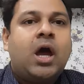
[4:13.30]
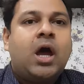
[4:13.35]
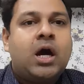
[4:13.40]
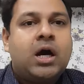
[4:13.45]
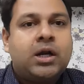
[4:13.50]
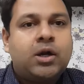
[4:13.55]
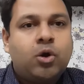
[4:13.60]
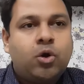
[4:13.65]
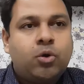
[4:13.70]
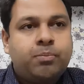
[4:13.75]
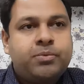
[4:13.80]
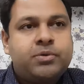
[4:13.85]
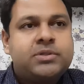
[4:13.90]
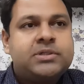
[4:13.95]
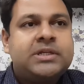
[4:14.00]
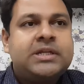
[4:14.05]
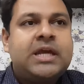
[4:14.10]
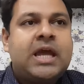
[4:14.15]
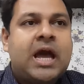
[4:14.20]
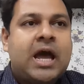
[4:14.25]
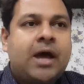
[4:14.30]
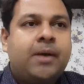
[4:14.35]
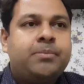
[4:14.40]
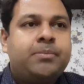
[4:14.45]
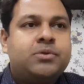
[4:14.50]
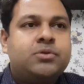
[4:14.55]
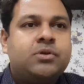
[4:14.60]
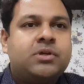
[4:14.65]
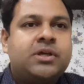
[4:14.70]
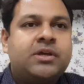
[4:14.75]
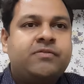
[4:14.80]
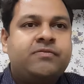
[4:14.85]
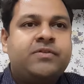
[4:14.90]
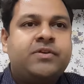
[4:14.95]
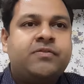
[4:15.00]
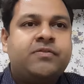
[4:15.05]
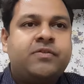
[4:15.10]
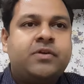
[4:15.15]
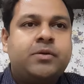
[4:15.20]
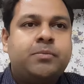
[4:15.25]
obviously apt to give
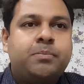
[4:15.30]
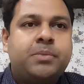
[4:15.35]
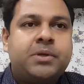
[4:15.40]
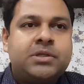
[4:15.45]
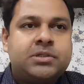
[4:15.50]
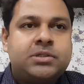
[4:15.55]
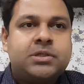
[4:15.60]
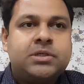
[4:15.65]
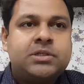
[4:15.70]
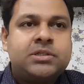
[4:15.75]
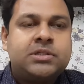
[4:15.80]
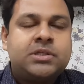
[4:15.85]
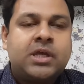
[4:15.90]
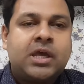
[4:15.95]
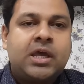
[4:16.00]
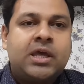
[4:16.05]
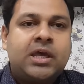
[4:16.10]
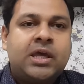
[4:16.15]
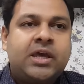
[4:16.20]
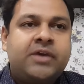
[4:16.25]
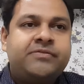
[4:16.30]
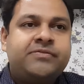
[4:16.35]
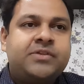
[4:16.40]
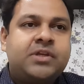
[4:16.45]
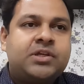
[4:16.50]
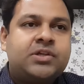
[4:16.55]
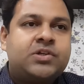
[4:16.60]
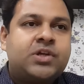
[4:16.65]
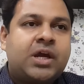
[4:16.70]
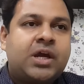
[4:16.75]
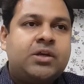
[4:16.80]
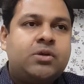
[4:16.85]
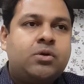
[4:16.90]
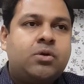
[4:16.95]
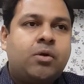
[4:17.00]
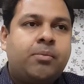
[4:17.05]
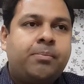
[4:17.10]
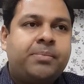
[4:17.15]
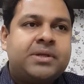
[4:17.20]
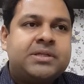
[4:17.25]
different pictures if they try to
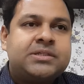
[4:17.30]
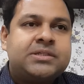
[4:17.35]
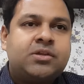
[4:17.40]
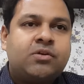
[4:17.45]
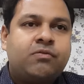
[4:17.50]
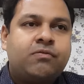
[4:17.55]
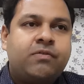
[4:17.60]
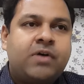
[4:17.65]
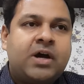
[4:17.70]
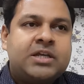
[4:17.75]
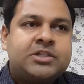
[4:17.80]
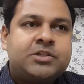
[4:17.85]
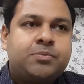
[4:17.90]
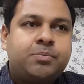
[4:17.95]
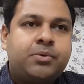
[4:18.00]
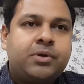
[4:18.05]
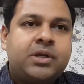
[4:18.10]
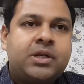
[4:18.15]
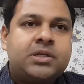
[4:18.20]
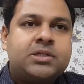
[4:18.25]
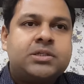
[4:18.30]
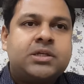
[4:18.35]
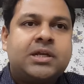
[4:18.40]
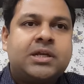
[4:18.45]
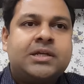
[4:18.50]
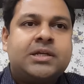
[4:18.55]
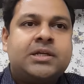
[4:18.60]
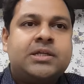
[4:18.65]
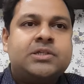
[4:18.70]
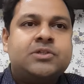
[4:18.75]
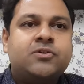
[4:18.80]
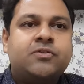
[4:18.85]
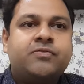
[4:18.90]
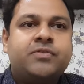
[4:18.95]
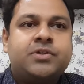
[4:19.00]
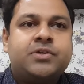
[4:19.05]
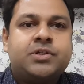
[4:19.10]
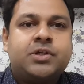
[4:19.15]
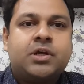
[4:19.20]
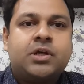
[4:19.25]
compress the vast potentialities of
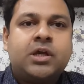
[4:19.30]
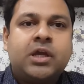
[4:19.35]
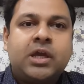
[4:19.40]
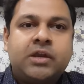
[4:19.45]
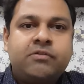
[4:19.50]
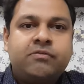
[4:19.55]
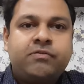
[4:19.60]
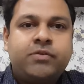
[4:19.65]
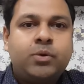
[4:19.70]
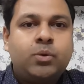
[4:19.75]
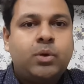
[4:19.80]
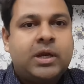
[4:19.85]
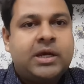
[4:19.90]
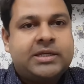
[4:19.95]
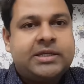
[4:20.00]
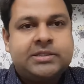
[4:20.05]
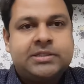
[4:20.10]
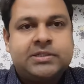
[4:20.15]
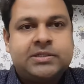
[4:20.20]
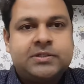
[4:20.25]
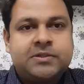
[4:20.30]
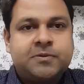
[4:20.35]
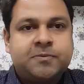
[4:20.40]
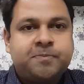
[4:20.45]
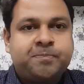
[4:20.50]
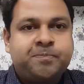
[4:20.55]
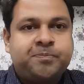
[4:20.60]
a drug in few lines.